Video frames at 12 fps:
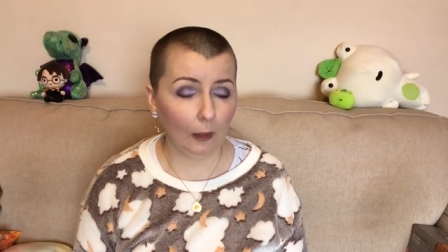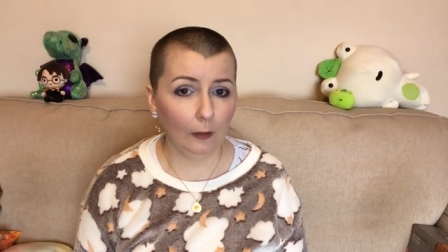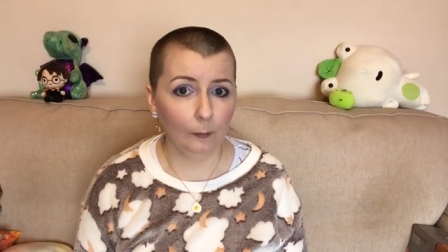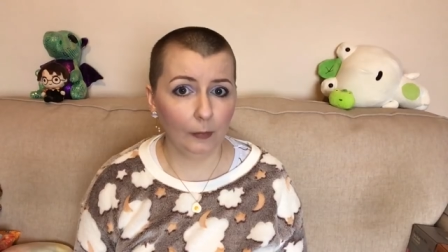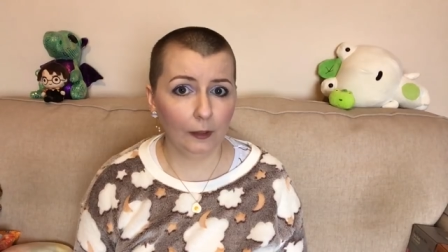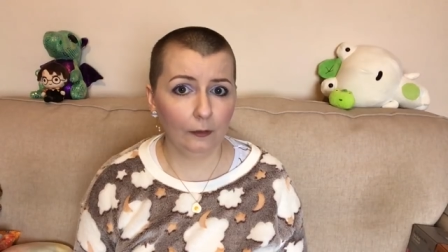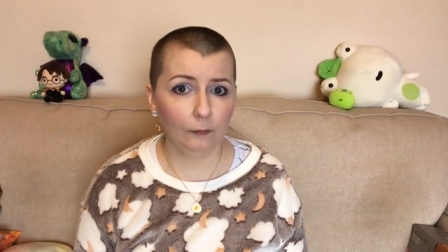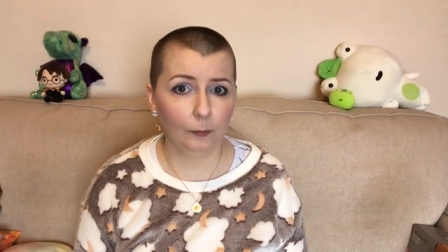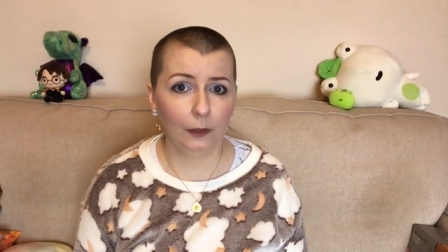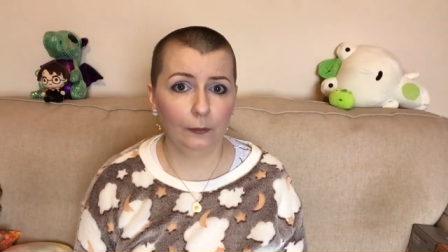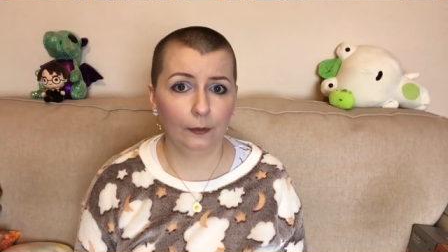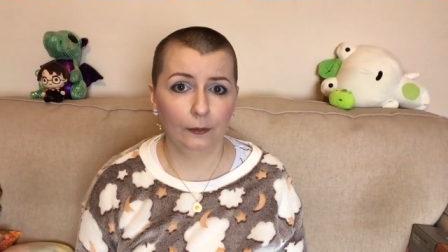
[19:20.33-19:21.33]
I might have
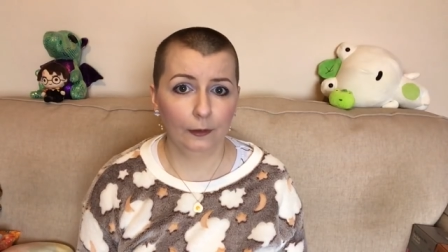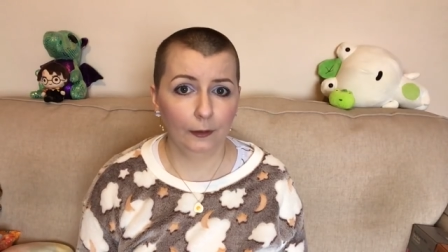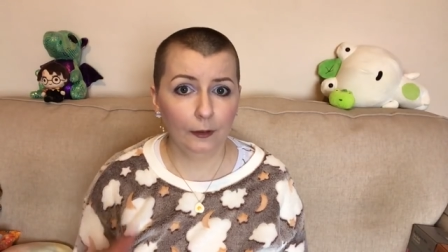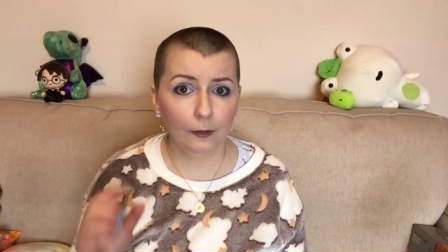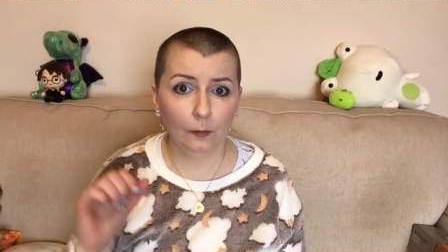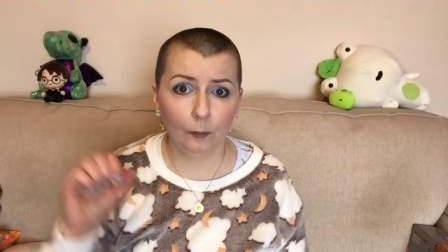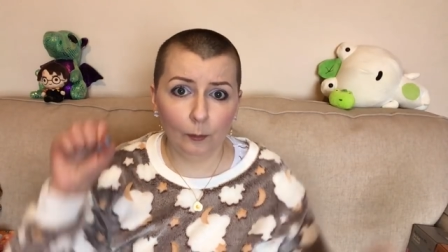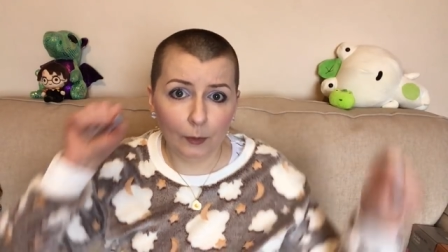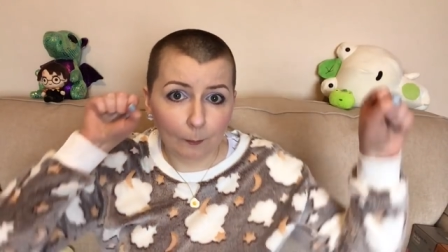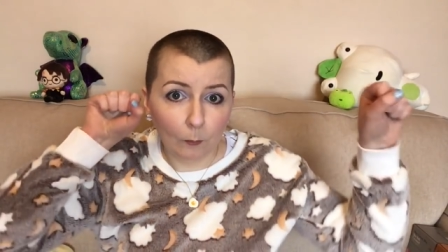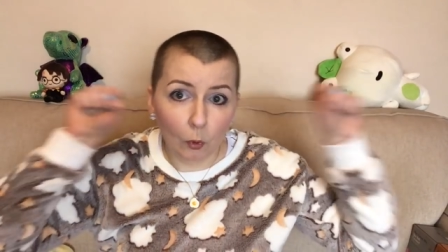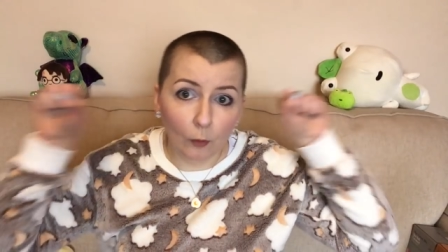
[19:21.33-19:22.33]
been a little
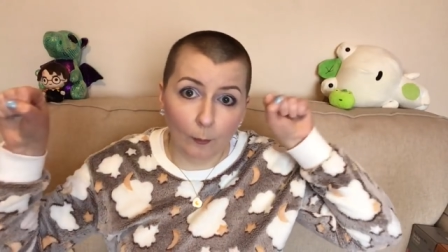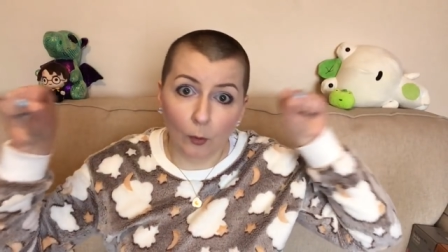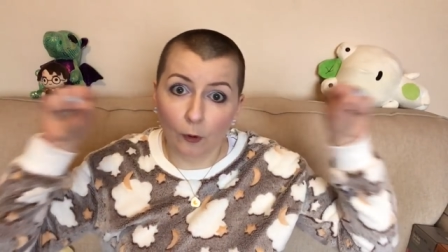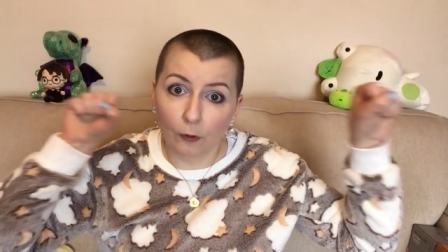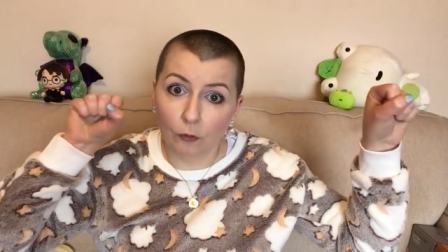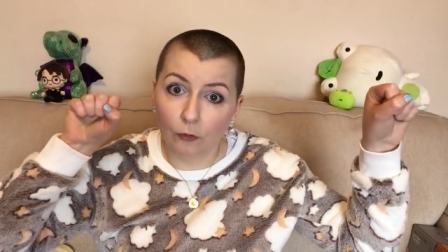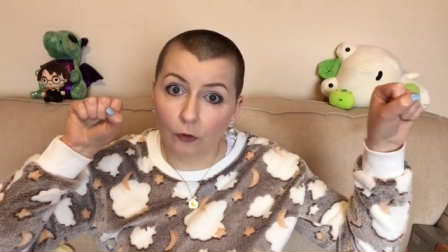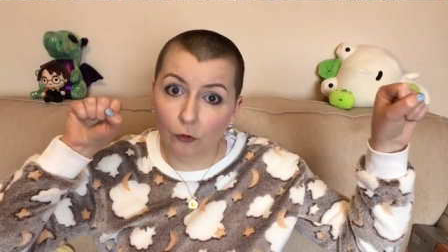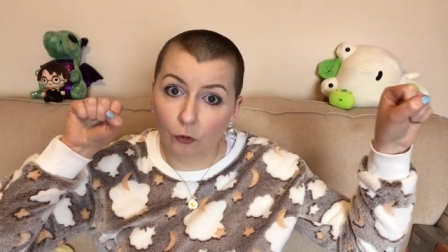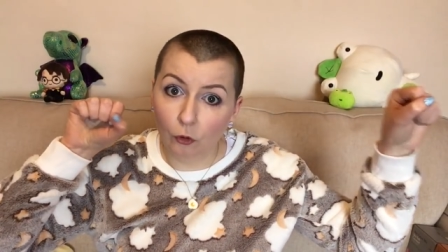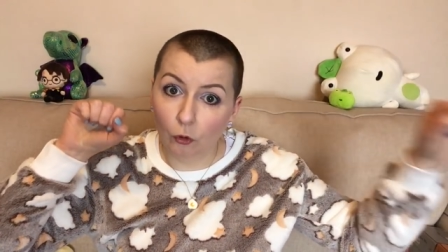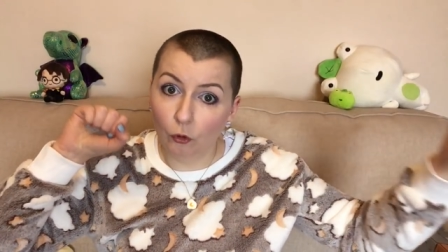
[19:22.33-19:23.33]
bit more bonkers
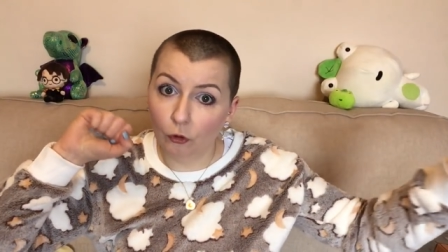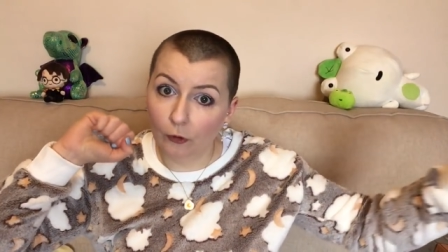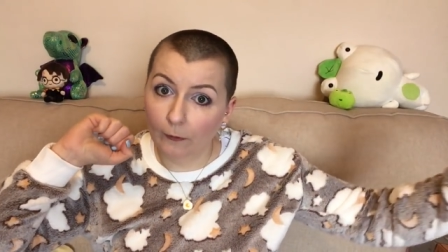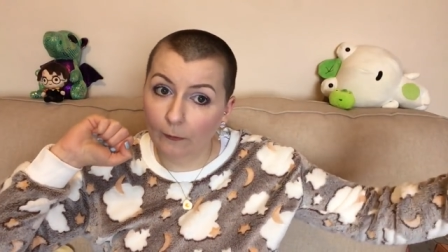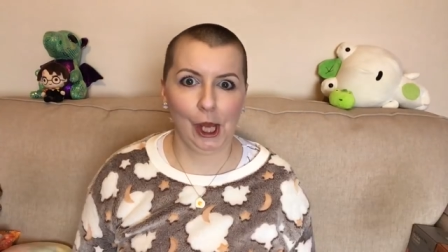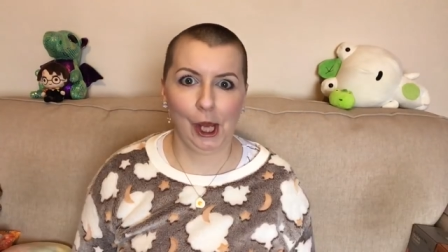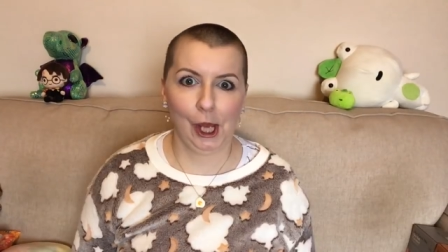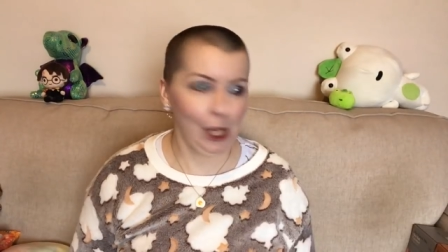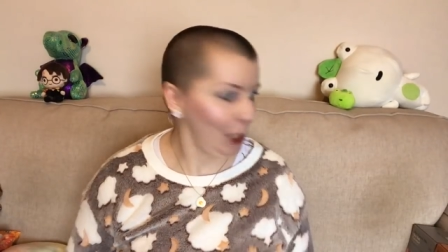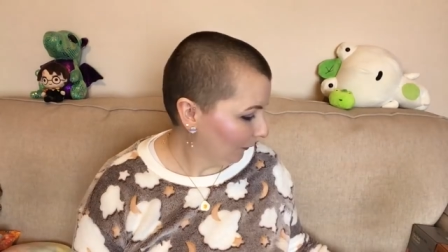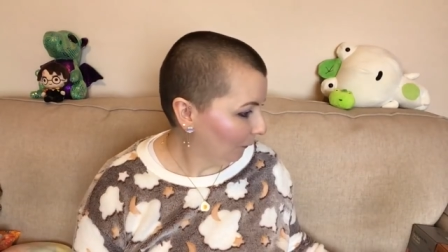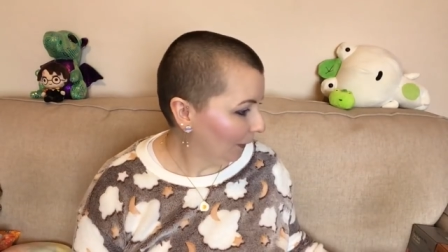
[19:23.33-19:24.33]
than usual.
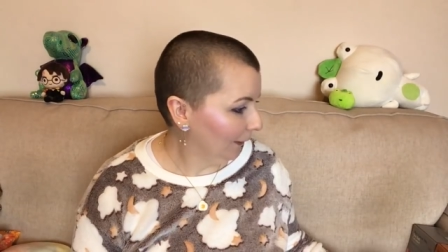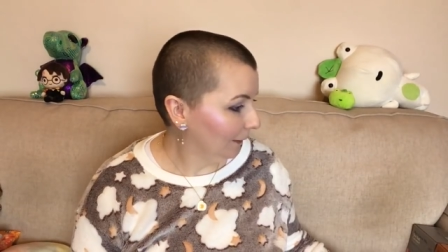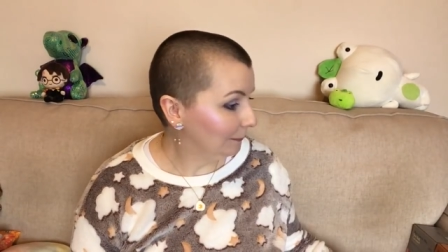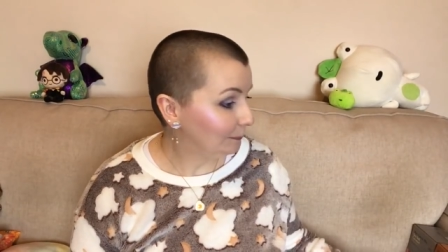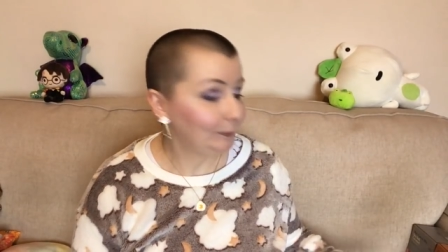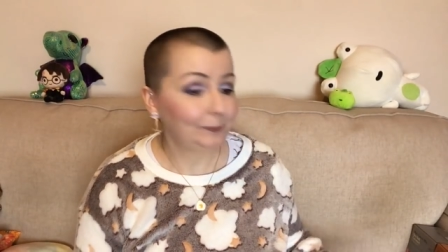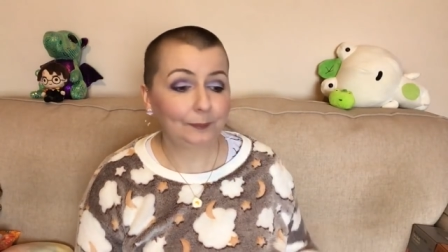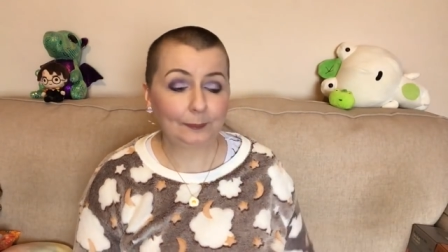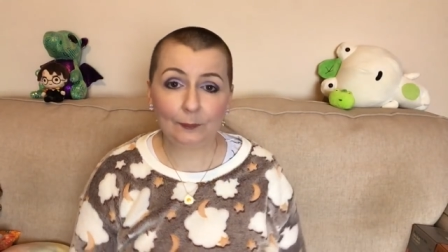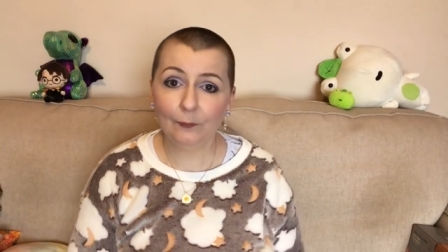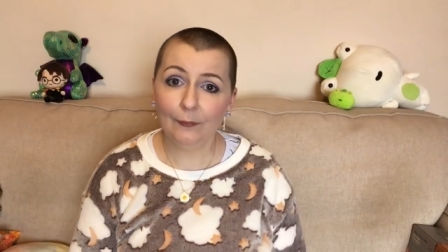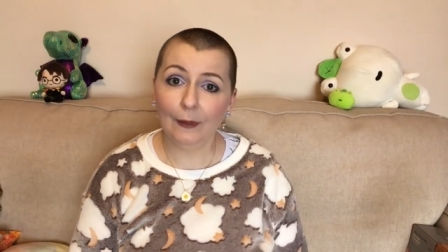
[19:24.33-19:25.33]
Well,
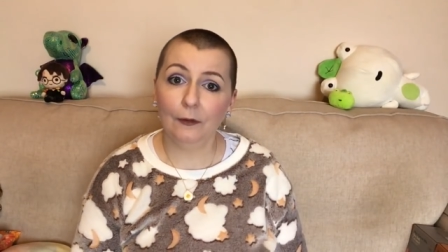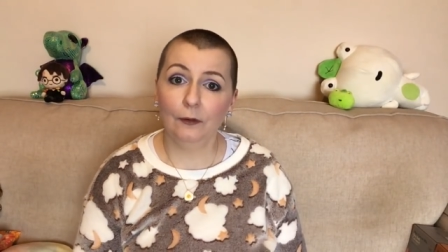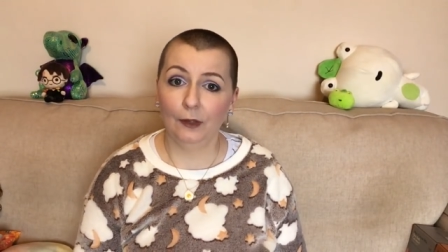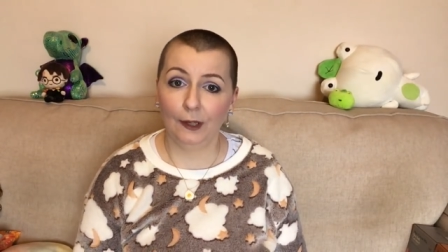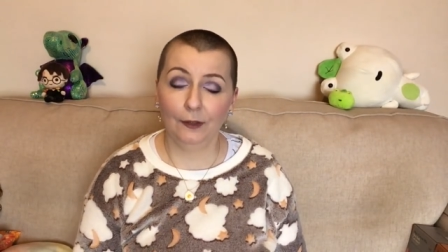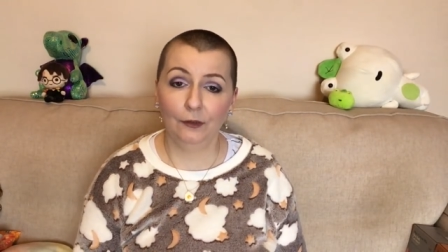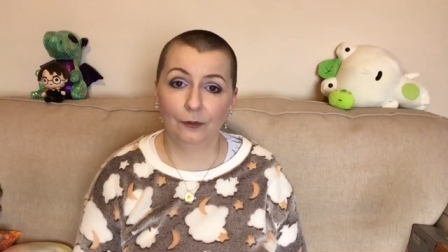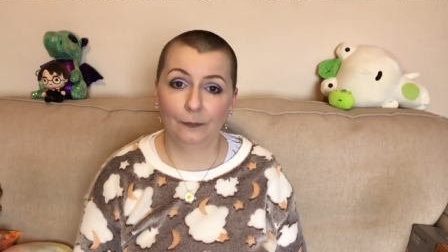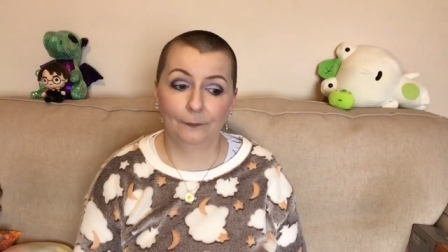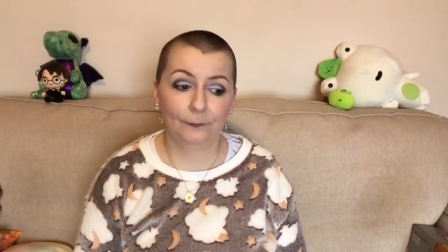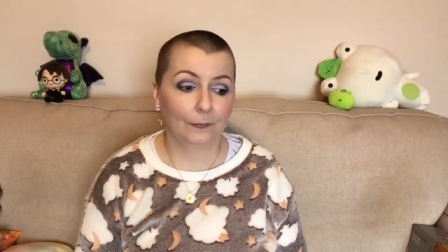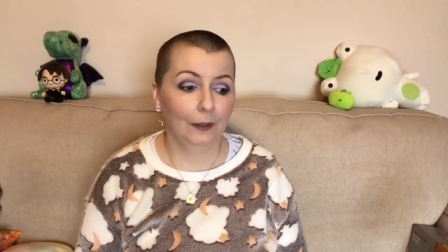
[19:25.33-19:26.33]
Tess,
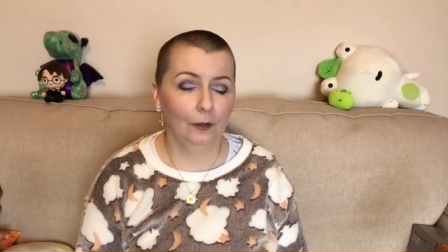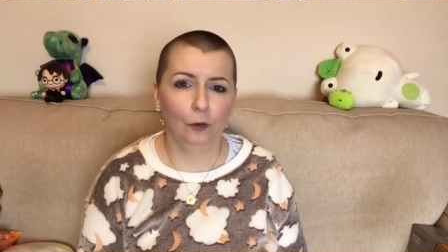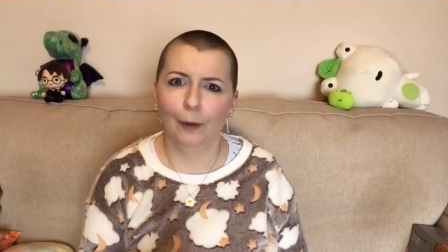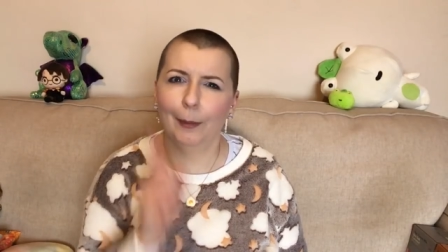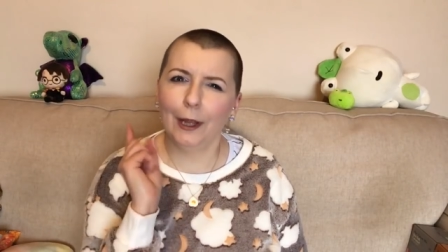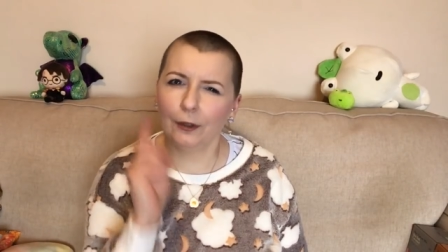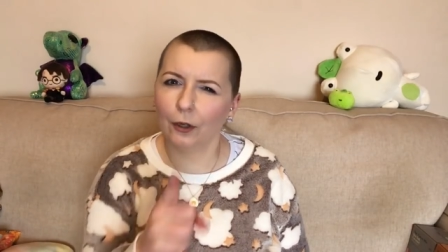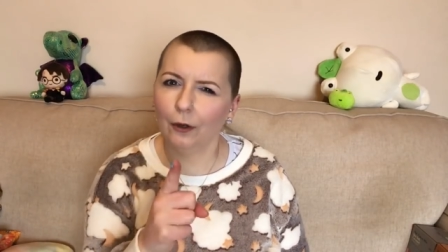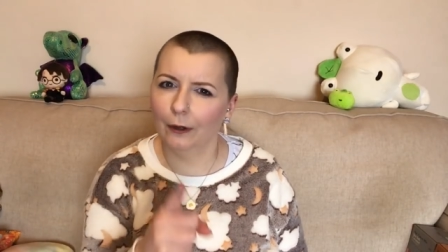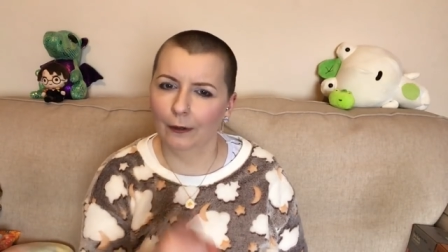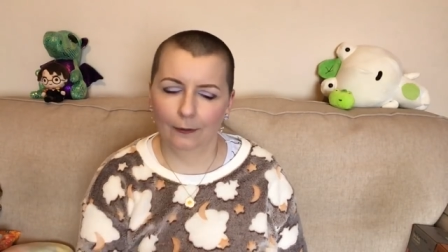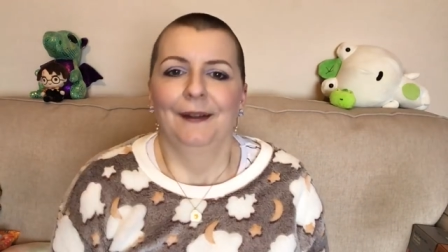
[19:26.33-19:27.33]
you're a bad
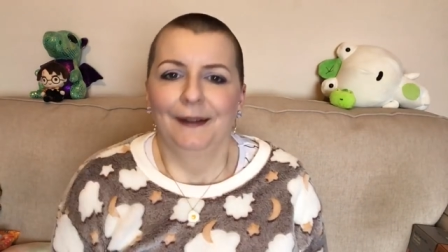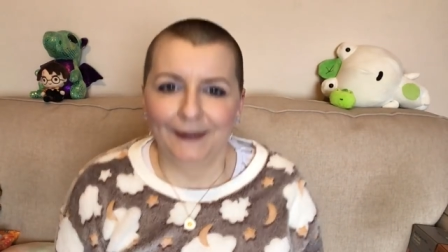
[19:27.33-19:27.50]
girl.